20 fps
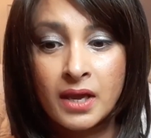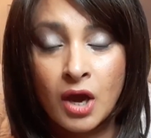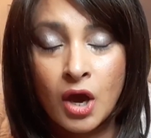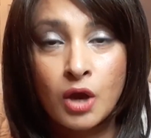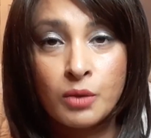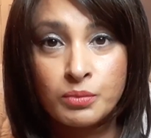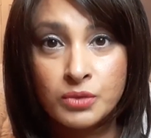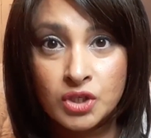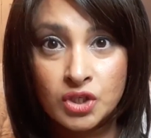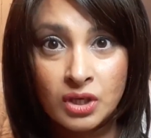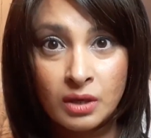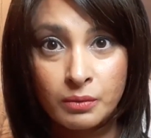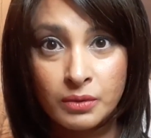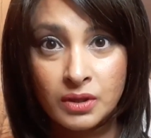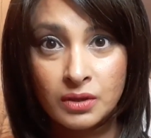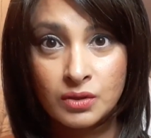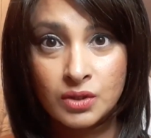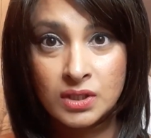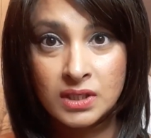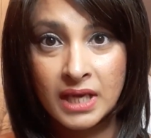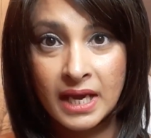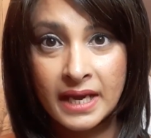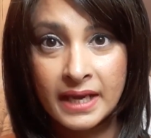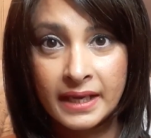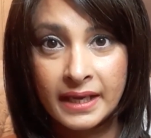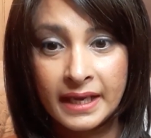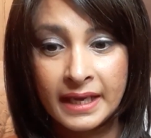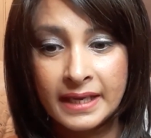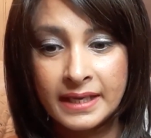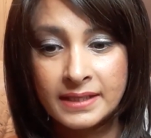hope to share with you
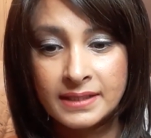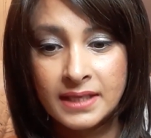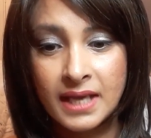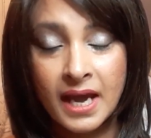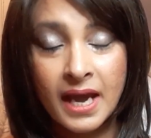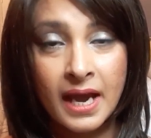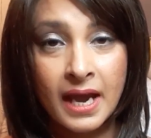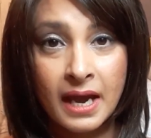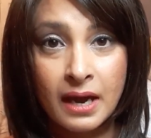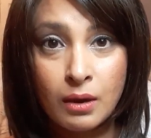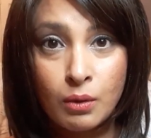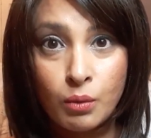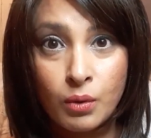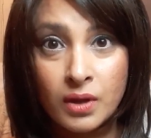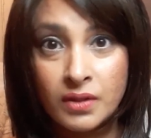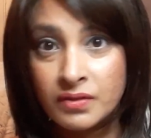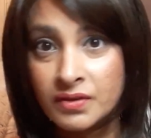today is how